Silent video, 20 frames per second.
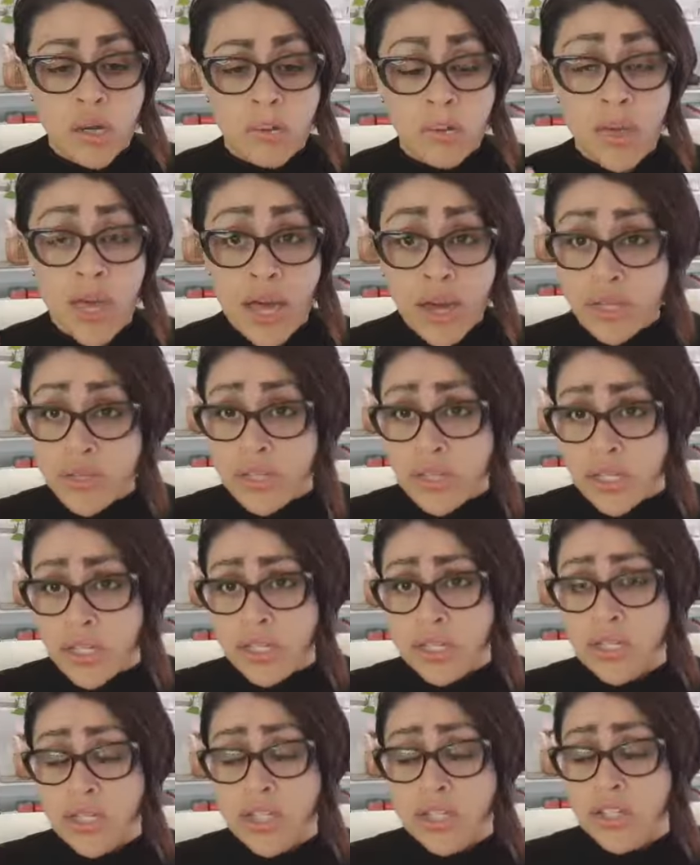counseling
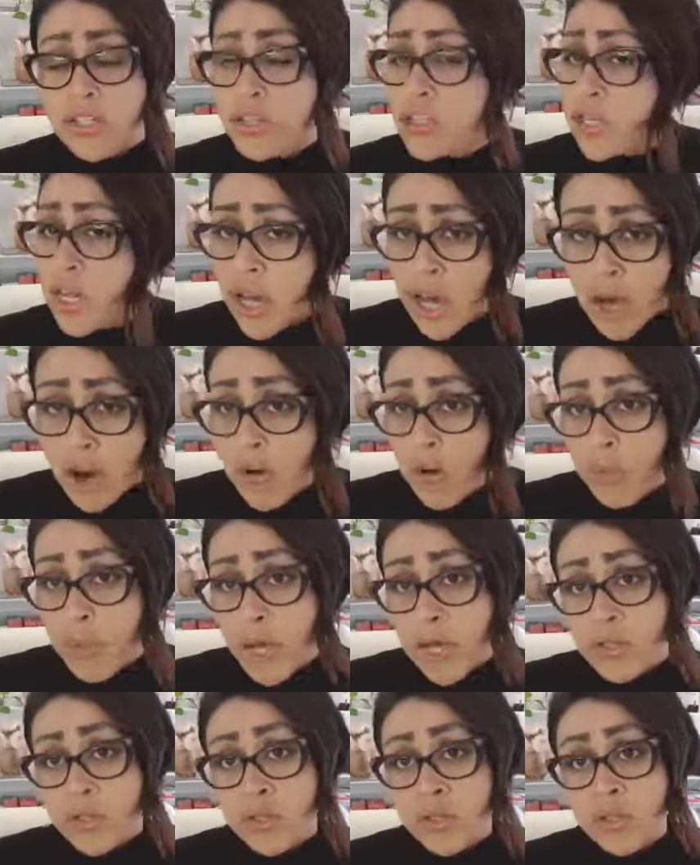sessions are a
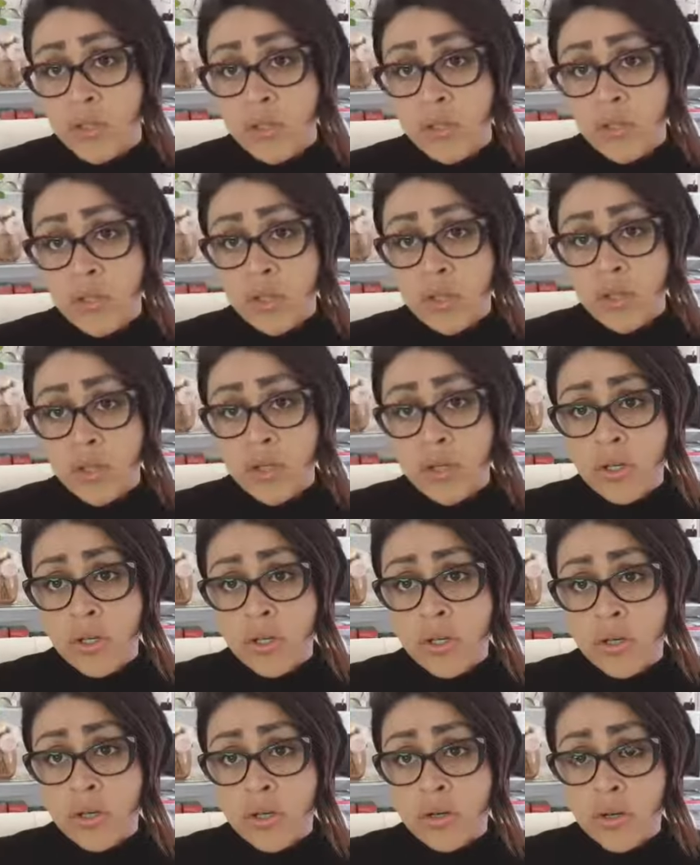must,
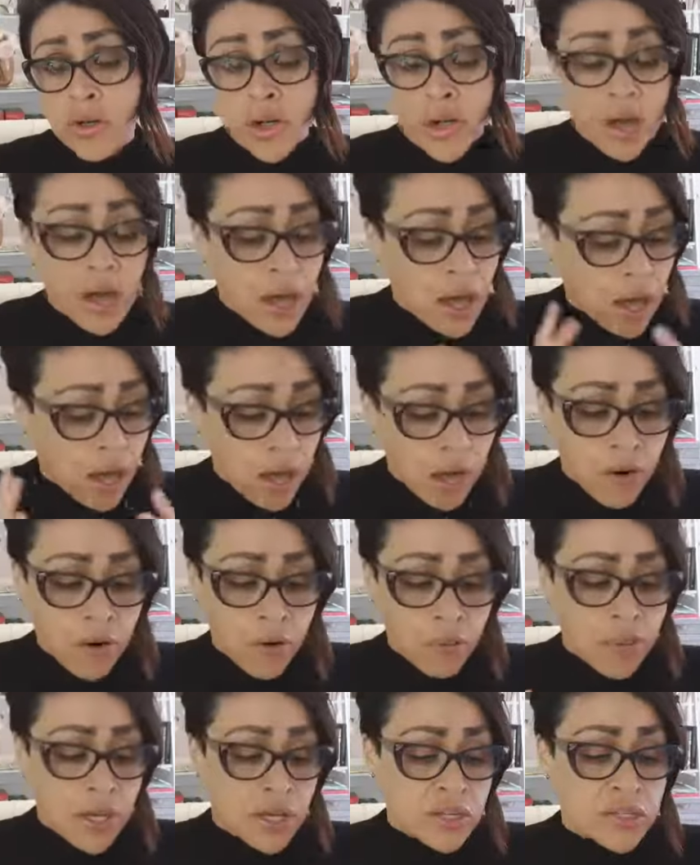right? Are
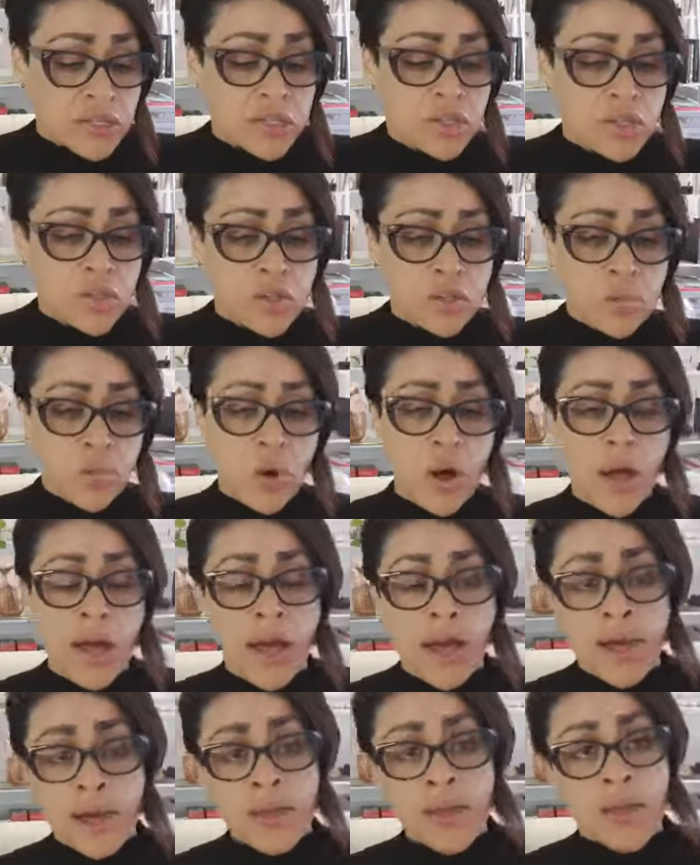a must. This is
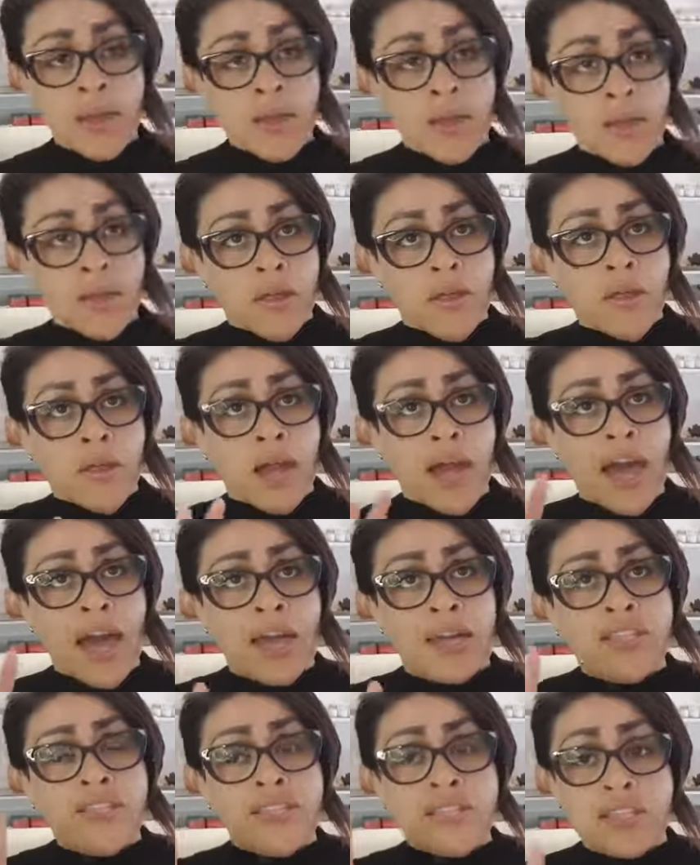why,
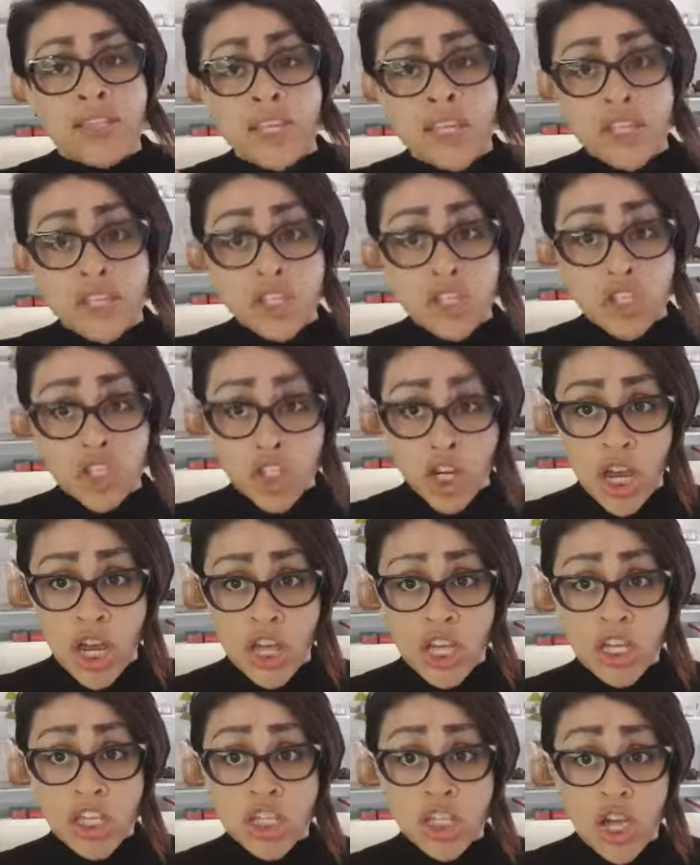as things
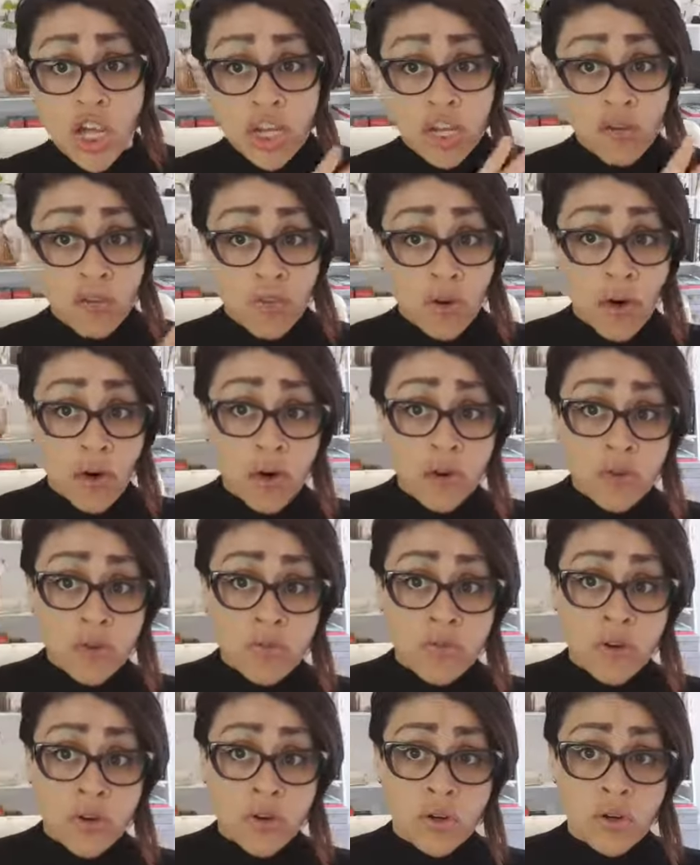change and
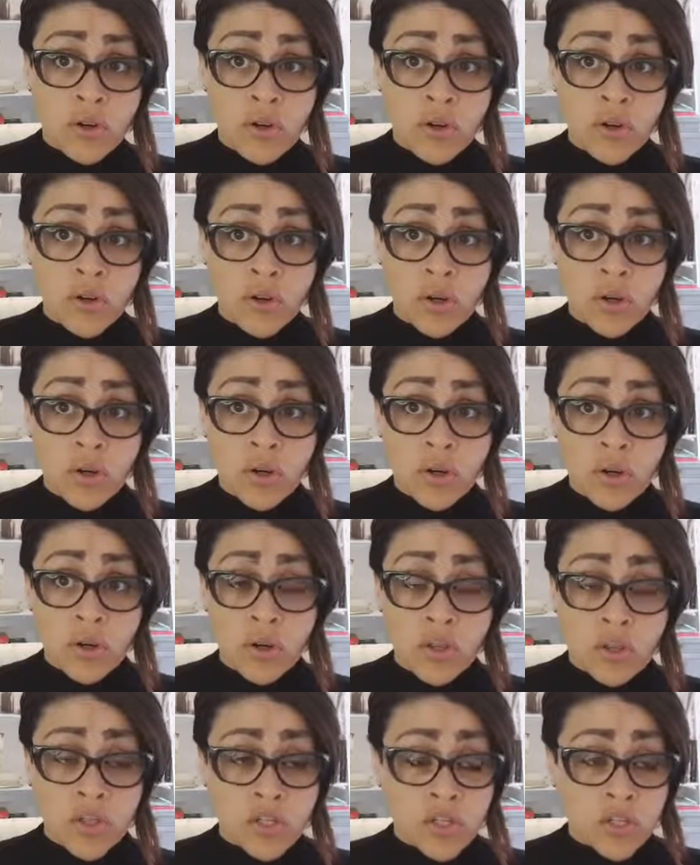evolve,
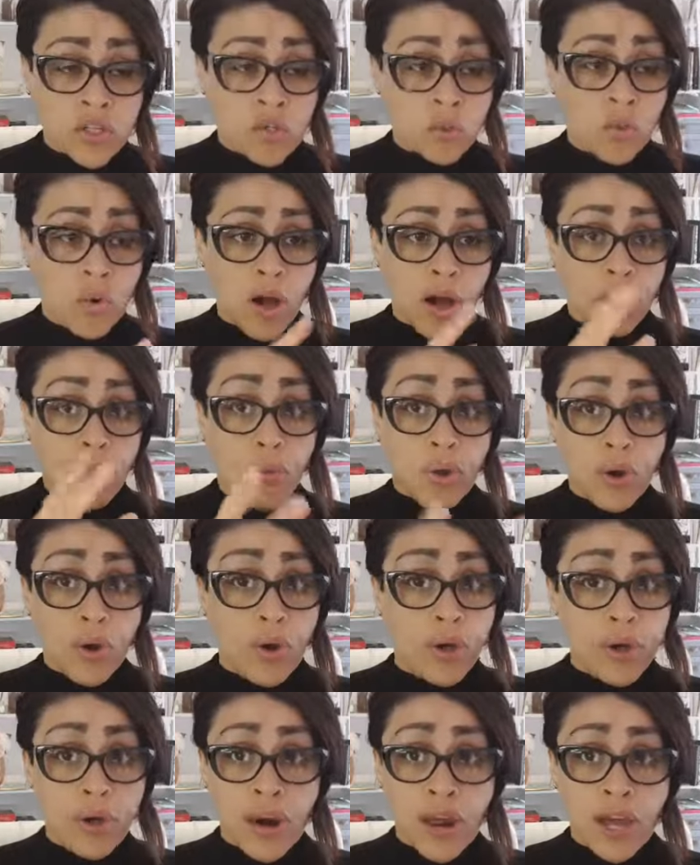this is why
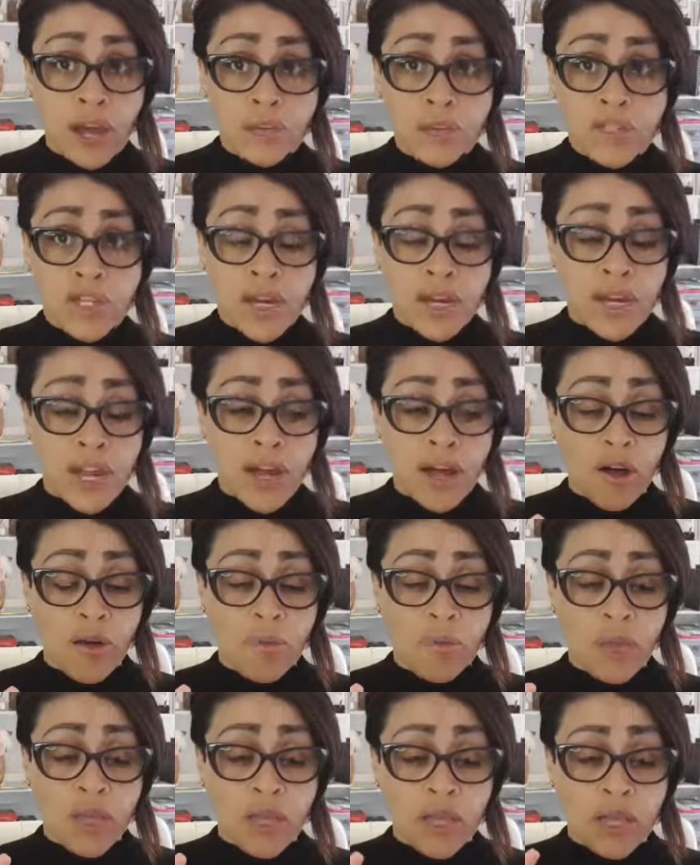programs are now
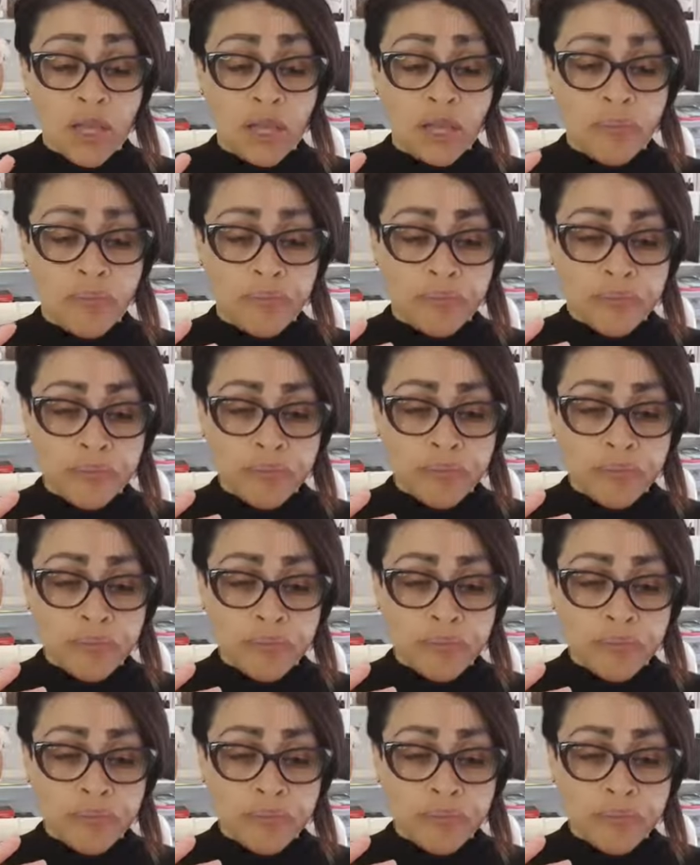being